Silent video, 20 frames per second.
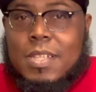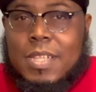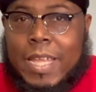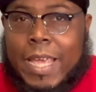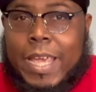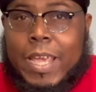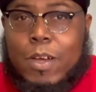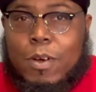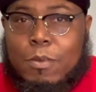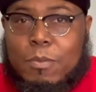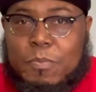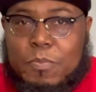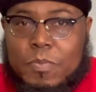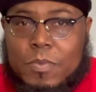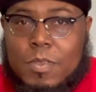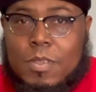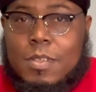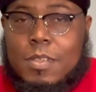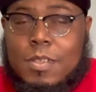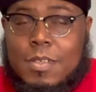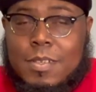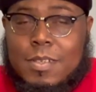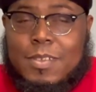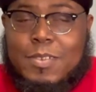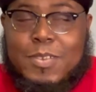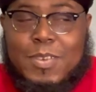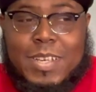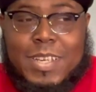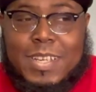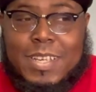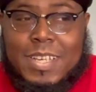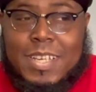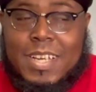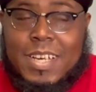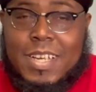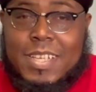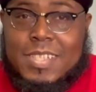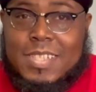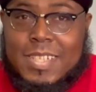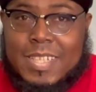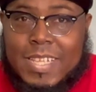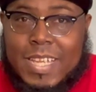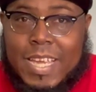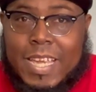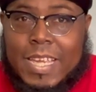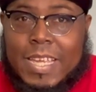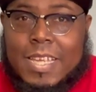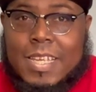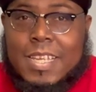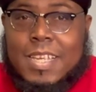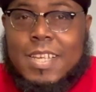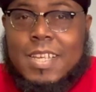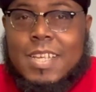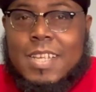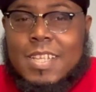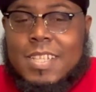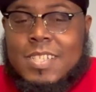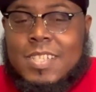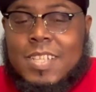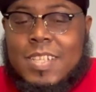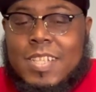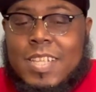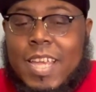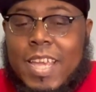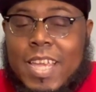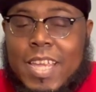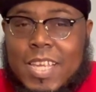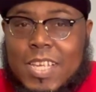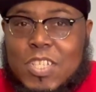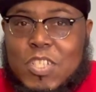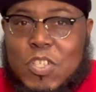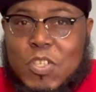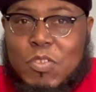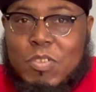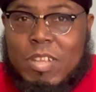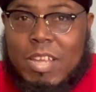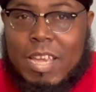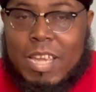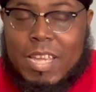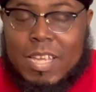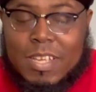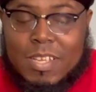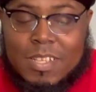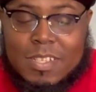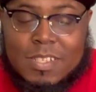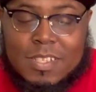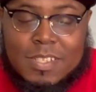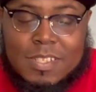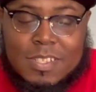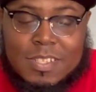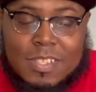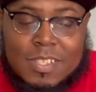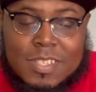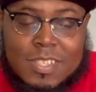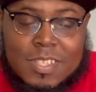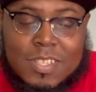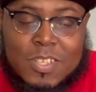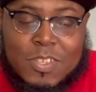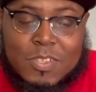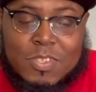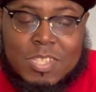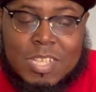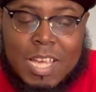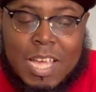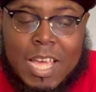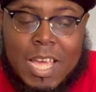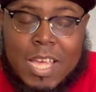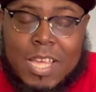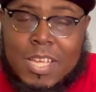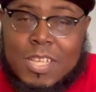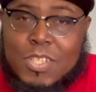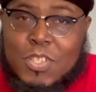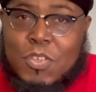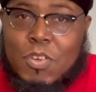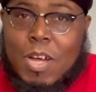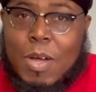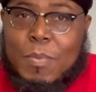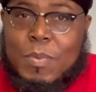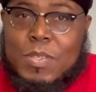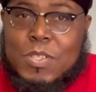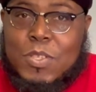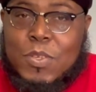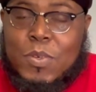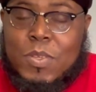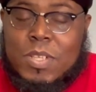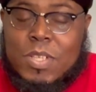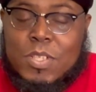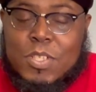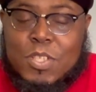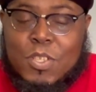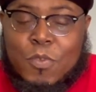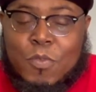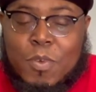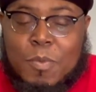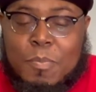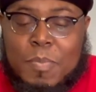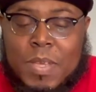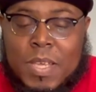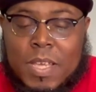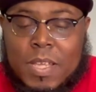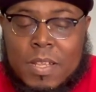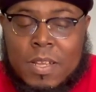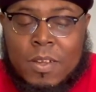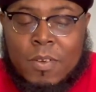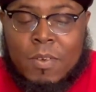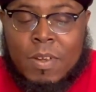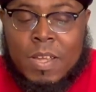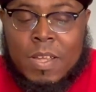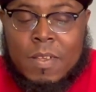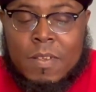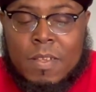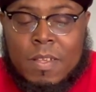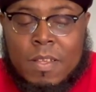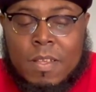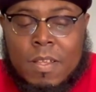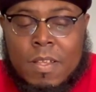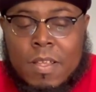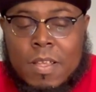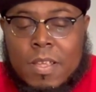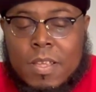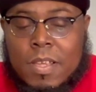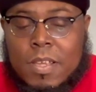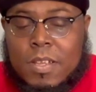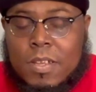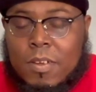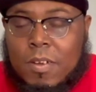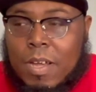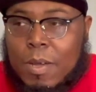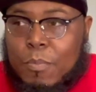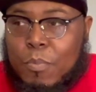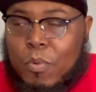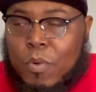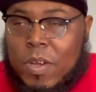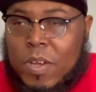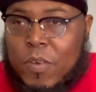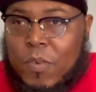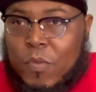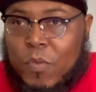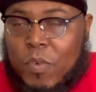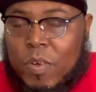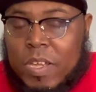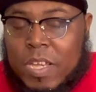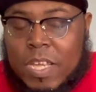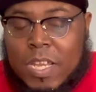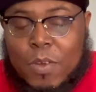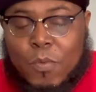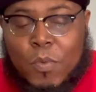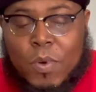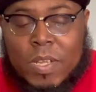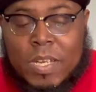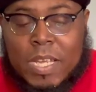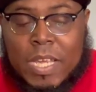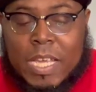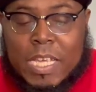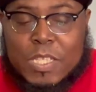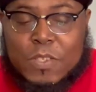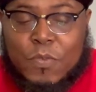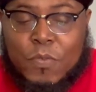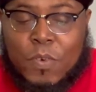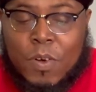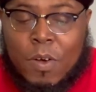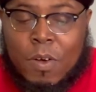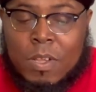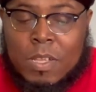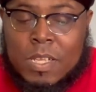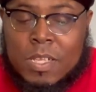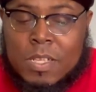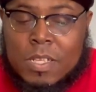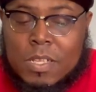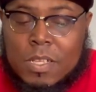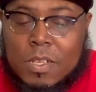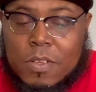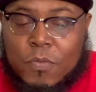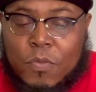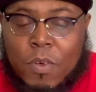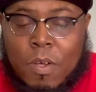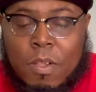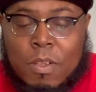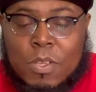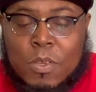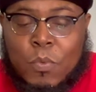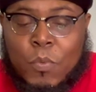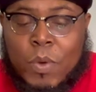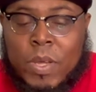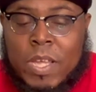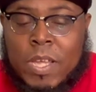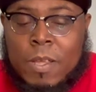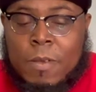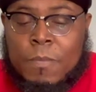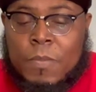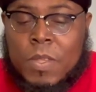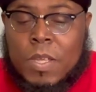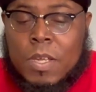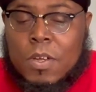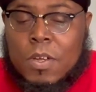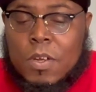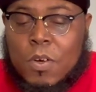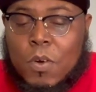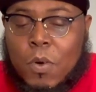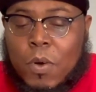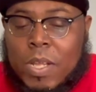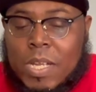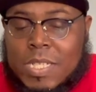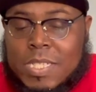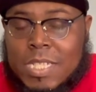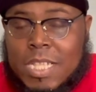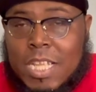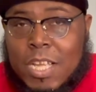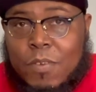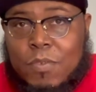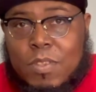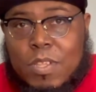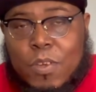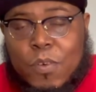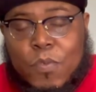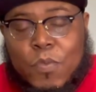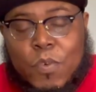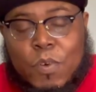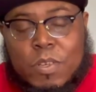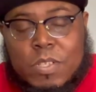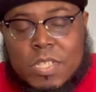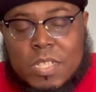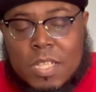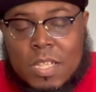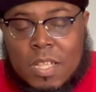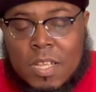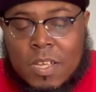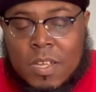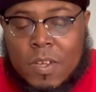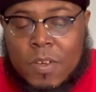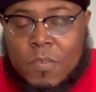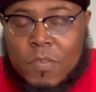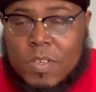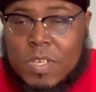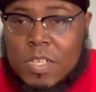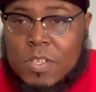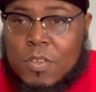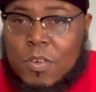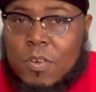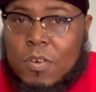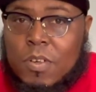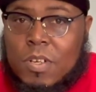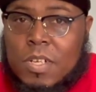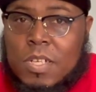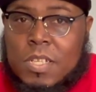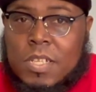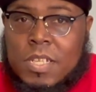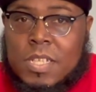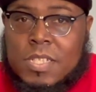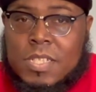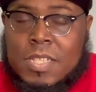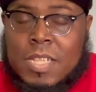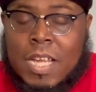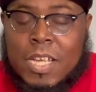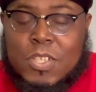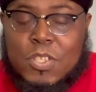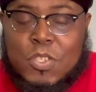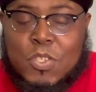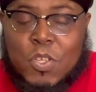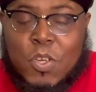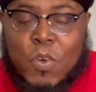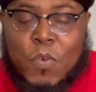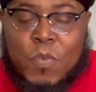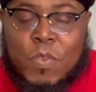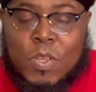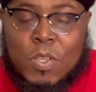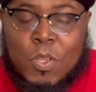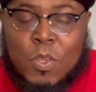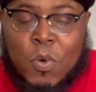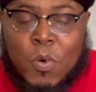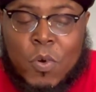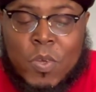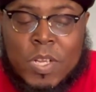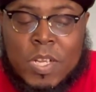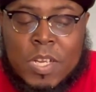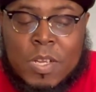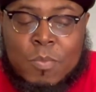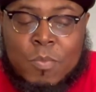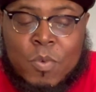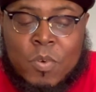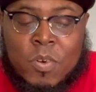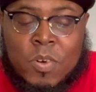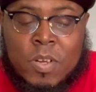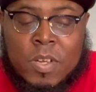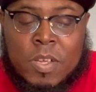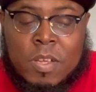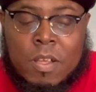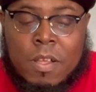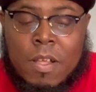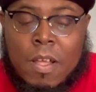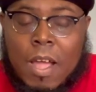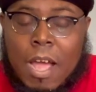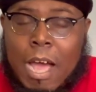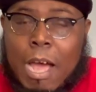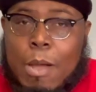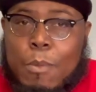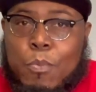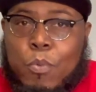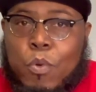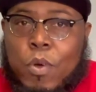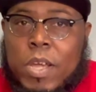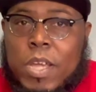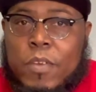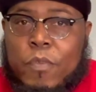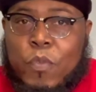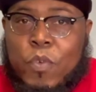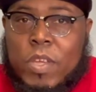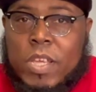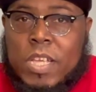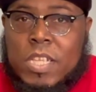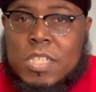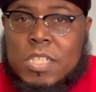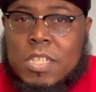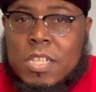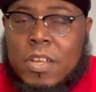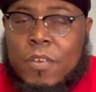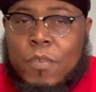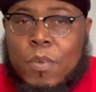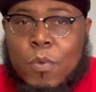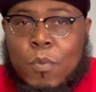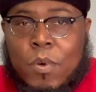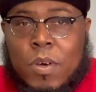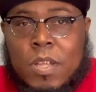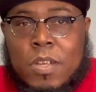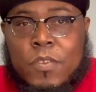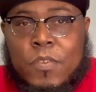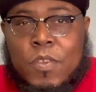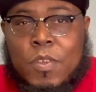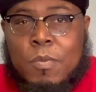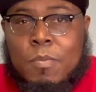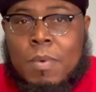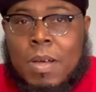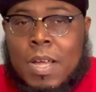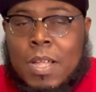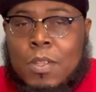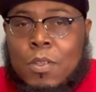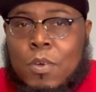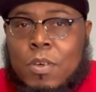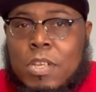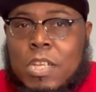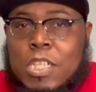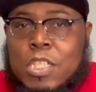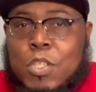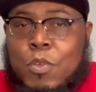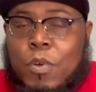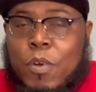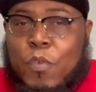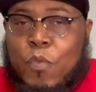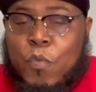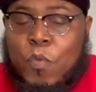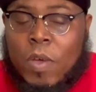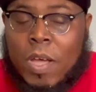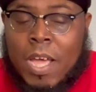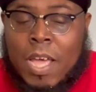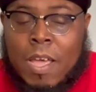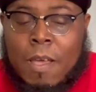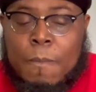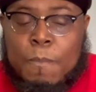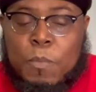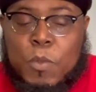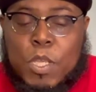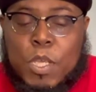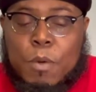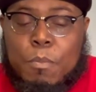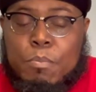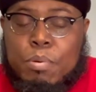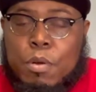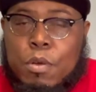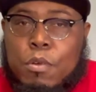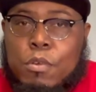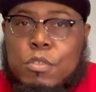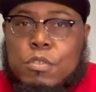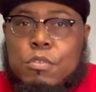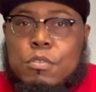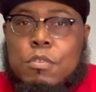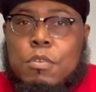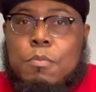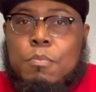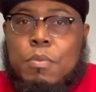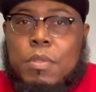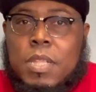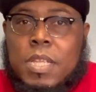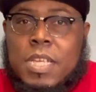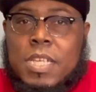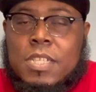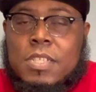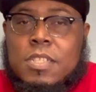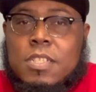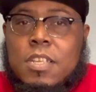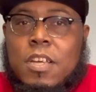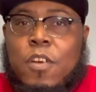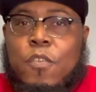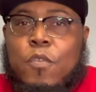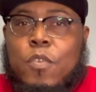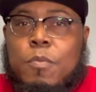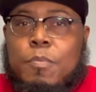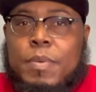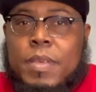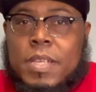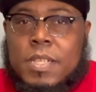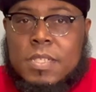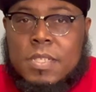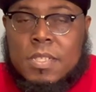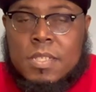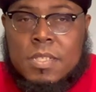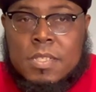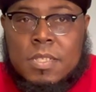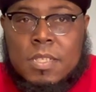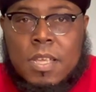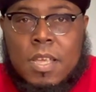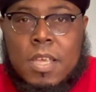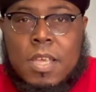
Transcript: Now. Good God, today. Today is your day, your time is your opportunity to repent, all right? You know, I pray for anyone that has fallen away, or has left their first love, you know, it's not serving the Lord anymore. I pray for each and every one of you, my Lord, that you will find your personal place of repentance.